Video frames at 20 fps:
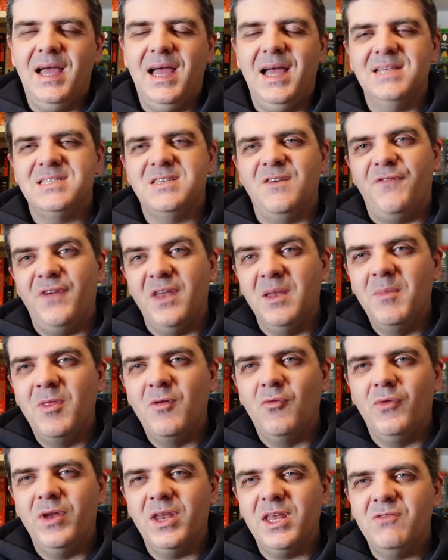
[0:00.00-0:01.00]
it's a film
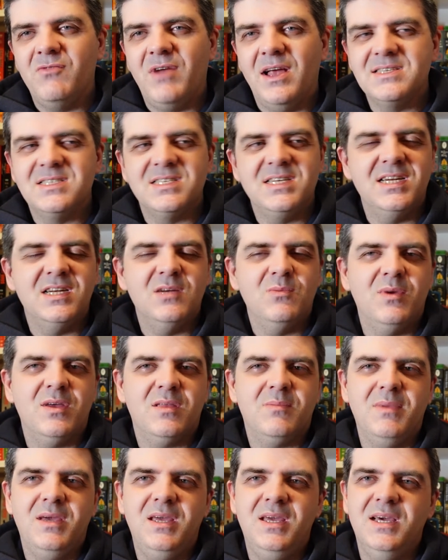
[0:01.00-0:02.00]
that really resonated
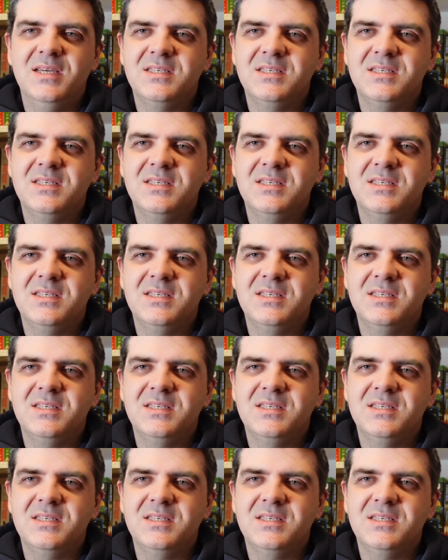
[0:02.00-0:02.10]
with me.